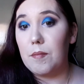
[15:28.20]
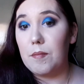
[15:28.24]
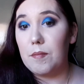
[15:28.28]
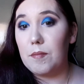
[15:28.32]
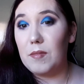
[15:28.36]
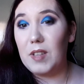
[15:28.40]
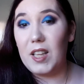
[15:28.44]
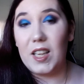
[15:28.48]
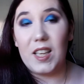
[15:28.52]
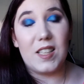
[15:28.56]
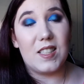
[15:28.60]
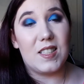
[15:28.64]

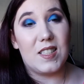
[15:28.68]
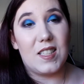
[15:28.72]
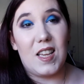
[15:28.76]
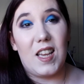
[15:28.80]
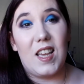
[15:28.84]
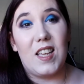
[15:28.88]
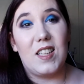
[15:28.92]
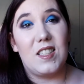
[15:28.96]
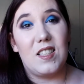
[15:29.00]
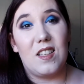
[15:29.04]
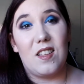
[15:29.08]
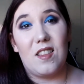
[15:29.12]
Like I
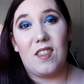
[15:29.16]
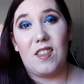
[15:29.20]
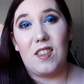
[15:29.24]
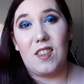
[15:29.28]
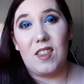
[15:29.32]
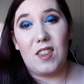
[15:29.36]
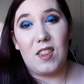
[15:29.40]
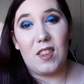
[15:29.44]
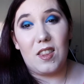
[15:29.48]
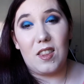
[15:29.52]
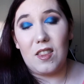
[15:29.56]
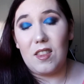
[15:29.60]
said,
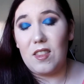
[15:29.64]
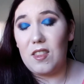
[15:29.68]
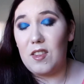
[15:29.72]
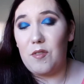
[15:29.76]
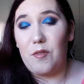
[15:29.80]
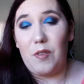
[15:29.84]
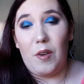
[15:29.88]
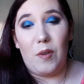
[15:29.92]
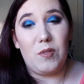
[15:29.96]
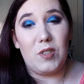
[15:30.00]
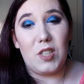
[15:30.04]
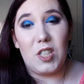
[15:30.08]
the
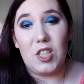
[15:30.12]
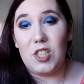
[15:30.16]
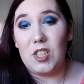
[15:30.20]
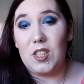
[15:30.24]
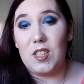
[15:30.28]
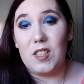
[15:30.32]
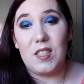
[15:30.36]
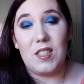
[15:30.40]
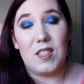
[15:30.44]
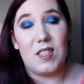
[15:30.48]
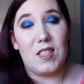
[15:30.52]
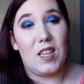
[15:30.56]
foundation
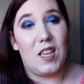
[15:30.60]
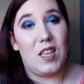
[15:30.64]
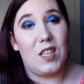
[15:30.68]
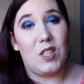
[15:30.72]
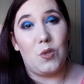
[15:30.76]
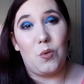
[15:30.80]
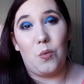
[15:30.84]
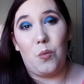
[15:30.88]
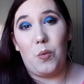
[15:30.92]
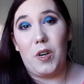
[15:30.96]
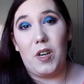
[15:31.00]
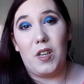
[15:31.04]
has
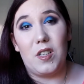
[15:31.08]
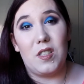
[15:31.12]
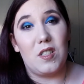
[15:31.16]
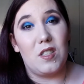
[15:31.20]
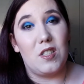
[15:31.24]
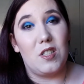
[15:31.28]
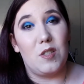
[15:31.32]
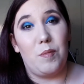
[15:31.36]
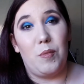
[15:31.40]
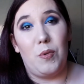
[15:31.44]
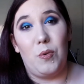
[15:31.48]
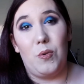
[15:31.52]
stayed where
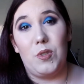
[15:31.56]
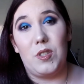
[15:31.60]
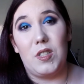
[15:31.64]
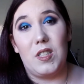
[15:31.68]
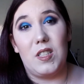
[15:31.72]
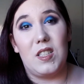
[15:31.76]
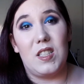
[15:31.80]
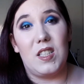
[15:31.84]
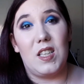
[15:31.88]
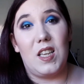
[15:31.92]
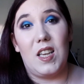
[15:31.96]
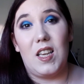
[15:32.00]
it's supposed to
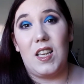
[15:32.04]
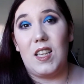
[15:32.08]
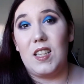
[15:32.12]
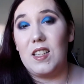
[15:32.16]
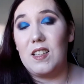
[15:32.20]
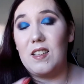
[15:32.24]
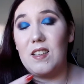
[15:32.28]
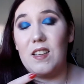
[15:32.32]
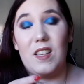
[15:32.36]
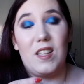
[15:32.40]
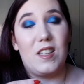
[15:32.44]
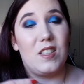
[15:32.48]

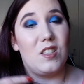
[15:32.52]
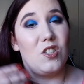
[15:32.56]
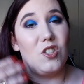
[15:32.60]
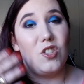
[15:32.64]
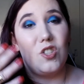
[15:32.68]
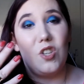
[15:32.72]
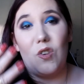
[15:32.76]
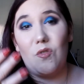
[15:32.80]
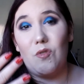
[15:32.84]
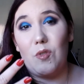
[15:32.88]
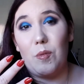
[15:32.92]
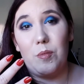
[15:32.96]
stay. It's
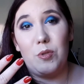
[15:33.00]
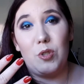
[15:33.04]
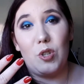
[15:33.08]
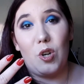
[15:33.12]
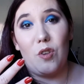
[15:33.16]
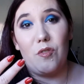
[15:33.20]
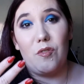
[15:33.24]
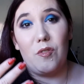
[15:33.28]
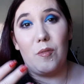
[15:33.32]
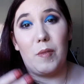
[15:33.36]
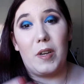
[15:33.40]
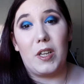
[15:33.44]
not rubbed
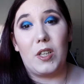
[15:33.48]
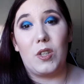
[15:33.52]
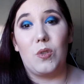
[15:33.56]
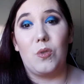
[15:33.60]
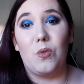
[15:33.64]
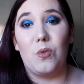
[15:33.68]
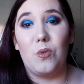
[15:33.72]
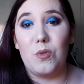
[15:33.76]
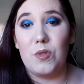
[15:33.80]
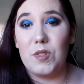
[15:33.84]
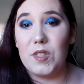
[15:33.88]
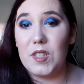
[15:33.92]
off on my
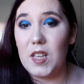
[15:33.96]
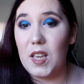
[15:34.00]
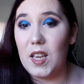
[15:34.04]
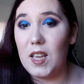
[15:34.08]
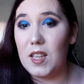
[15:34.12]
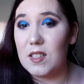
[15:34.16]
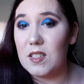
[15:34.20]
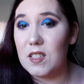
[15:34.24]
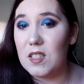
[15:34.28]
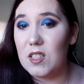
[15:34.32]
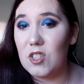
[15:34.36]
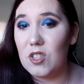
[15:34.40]
nose.
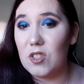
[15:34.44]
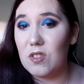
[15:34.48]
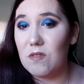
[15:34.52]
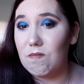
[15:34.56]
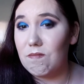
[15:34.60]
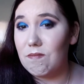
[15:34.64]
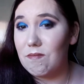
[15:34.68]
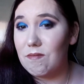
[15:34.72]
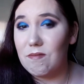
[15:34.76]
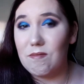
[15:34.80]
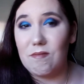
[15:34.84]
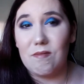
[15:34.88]
It's
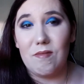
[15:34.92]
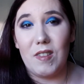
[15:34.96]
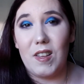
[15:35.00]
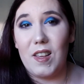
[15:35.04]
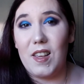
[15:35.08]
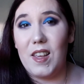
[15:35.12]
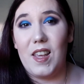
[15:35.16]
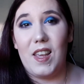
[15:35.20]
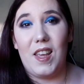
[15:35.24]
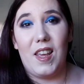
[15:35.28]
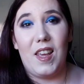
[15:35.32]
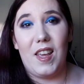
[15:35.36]

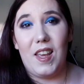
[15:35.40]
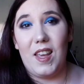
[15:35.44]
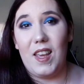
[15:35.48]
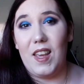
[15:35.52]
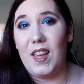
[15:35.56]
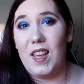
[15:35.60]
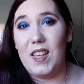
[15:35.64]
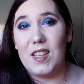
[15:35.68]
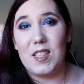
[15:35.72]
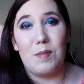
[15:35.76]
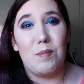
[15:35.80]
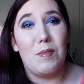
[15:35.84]

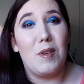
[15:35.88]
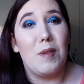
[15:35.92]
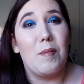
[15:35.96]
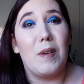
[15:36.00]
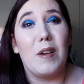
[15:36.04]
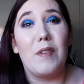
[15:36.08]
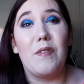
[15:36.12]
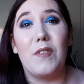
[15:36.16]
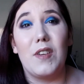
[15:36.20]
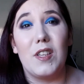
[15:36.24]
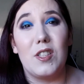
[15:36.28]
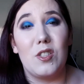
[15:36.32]
made
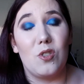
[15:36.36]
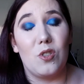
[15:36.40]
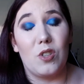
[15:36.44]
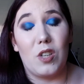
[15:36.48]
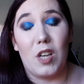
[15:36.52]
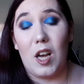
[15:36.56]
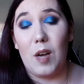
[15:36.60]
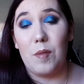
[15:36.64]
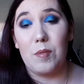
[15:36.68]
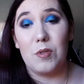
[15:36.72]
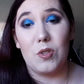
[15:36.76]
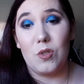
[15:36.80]
my face
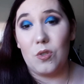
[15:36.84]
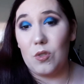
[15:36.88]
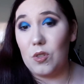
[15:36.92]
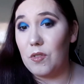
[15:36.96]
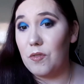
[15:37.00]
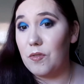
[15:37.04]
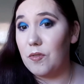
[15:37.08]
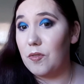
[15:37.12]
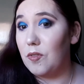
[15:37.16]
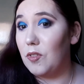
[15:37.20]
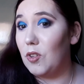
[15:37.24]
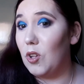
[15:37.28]
look
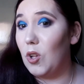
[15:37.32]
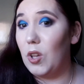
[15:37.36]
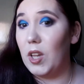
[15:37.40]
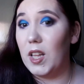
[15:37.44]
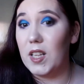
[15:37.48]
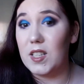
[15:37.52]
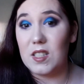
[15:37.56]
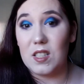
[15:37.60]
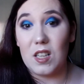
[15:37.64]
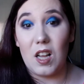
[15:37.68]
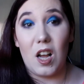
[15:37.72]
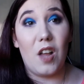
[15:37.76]
absolutely
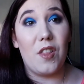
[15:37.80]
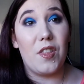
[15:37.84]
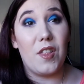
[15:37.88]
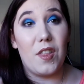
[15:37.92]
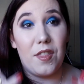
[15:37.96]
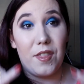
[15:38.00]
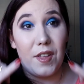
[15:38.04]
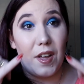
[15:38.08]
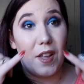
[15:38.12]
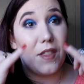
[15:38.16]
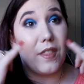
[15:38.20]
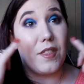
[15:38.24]
flawless, other
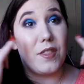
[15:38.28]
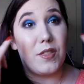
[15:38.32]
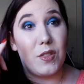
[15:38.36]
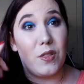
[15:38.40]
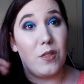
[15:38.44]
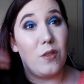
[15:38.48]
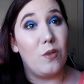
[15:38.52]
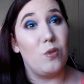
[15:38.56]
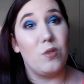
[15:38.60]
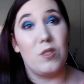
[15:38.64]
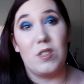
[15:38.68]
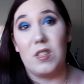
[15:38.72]
than
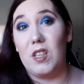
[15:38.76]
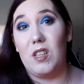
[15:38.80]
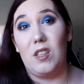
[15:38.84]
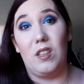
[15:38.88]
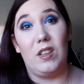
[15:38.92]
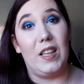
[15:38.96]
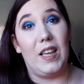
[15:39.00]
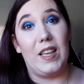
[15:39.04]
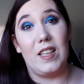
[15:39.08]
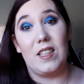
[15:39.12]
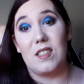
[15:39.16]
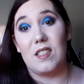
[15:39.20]
those
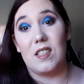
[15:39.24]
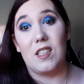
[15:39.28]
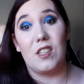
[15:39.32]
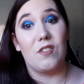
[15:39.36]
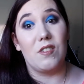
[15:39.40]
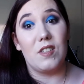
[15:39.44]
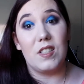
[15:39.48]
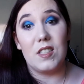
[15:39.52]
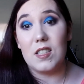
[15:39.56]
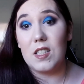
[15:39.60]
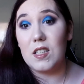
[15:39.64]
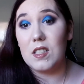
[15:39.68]
little lines and
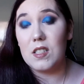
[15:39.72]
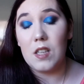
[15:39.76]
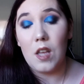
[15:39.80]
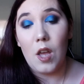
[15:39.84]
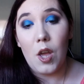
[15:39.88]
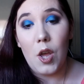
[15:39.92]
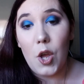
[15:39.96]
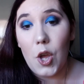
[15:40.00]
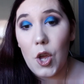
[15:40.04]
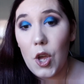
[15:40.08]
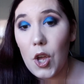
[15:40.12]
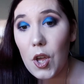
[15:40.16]
creases,
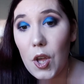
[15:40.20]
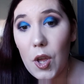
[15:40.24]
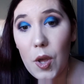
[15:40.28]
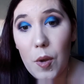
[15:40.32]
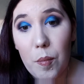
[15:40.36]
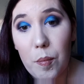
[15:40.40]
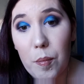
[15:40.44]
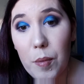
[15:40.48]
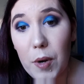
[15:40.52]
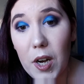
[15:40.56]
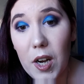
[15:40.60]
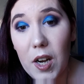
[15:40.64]

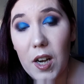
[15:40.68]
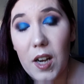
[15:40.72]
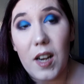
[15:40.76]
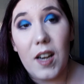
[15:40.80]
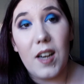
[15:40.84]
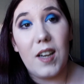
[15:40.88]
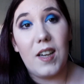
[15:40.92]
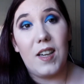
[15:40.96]
but